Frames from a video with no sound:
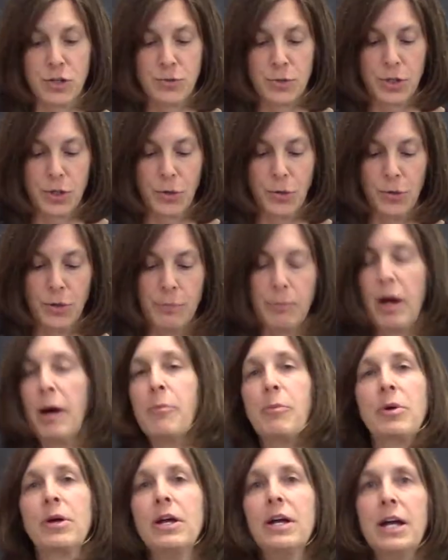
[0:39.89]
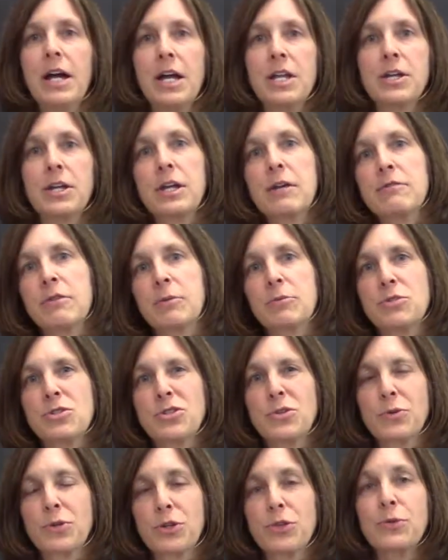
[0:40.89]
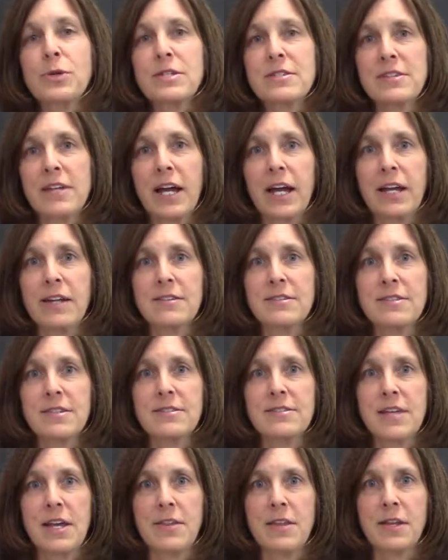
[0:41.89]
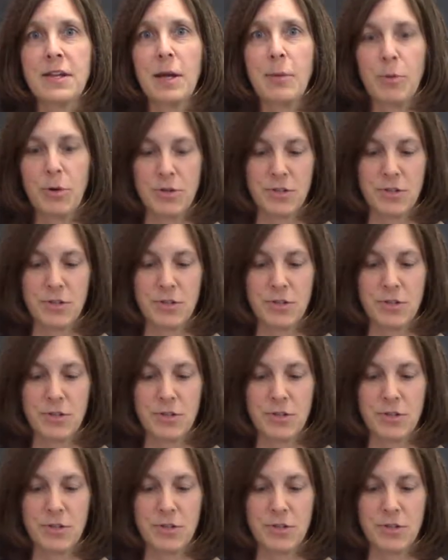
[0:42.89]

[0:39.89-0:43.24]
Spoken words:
where you hold them up and you give them 2 or 3 seconds to say the number.